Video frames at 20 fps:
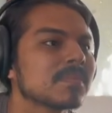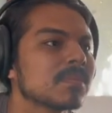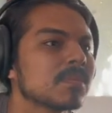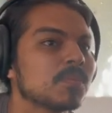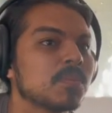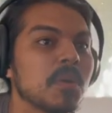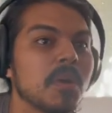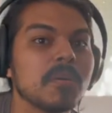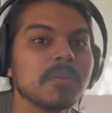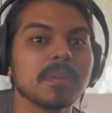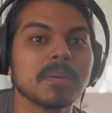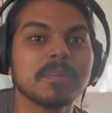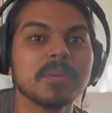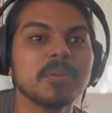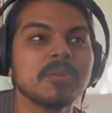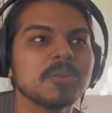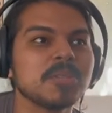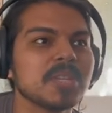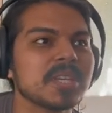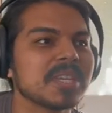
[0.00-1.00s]
Bro, the
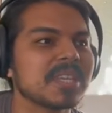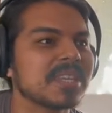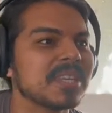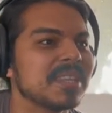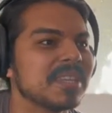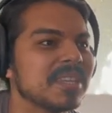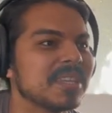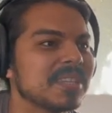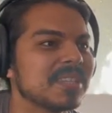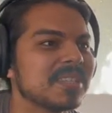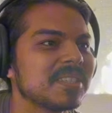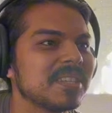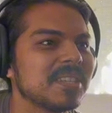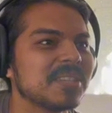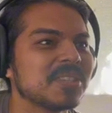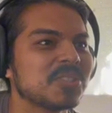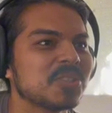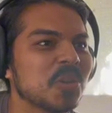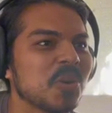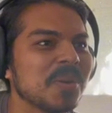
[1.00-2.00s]
music in this is
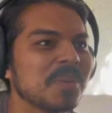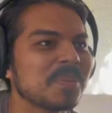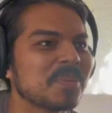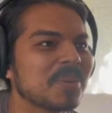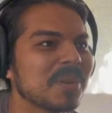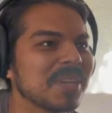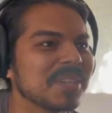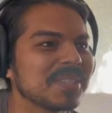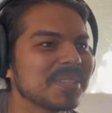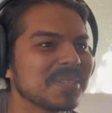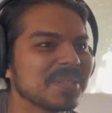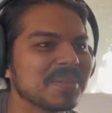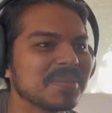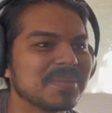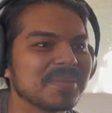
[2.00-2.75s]
so impressive.